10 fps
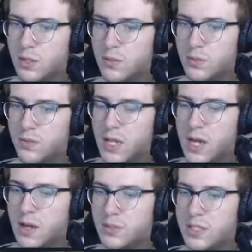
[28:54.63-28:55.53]
What if the
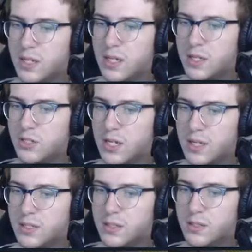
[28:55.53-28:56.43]
eye was hanging out of the
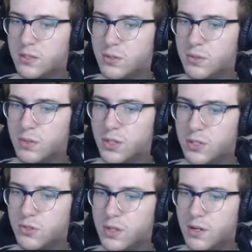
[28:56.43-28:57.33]
chassis? Do both the
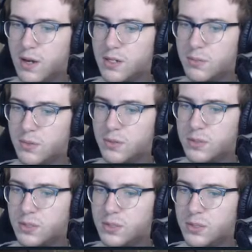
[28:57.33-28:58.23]
destroyed interactables...